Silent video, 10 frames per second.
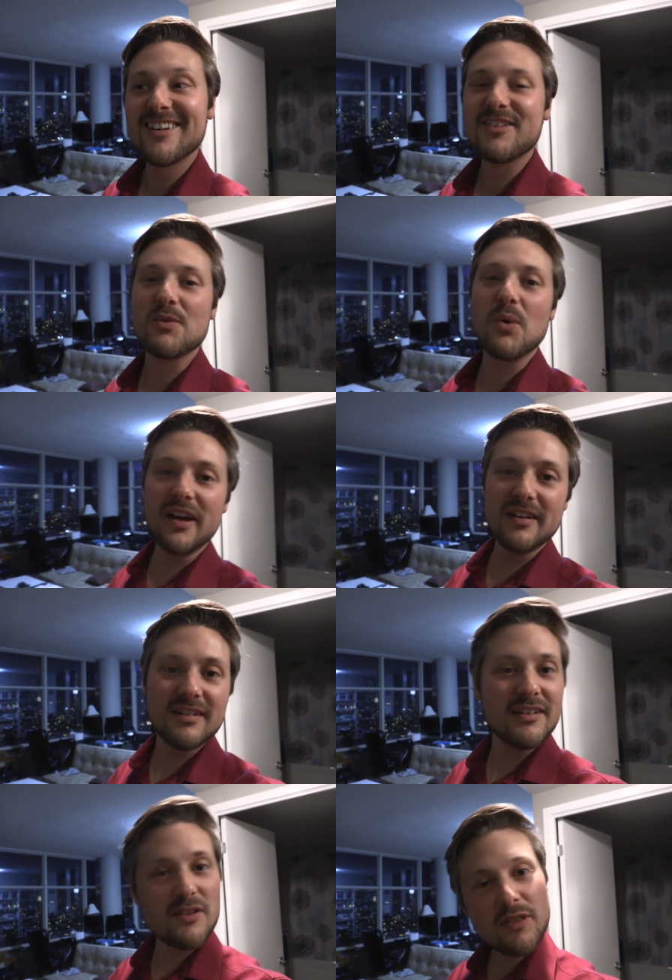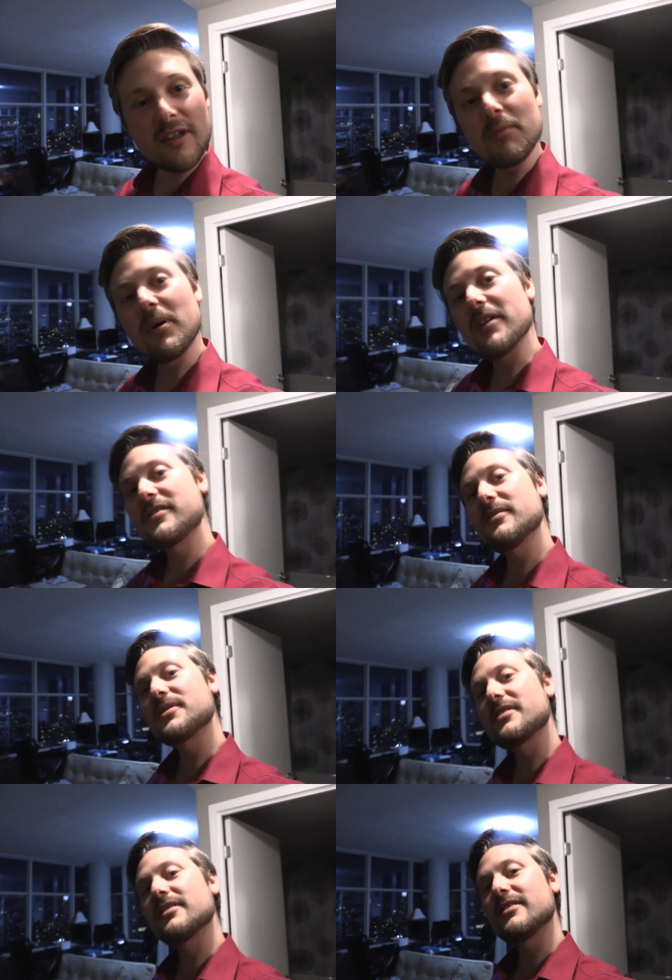the one thing of pasta
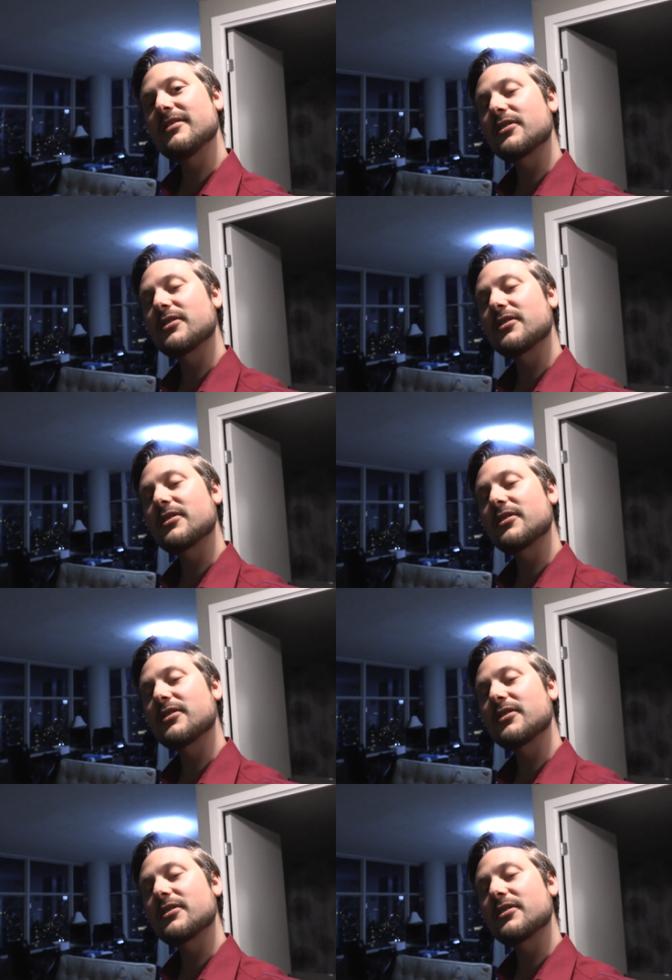was a little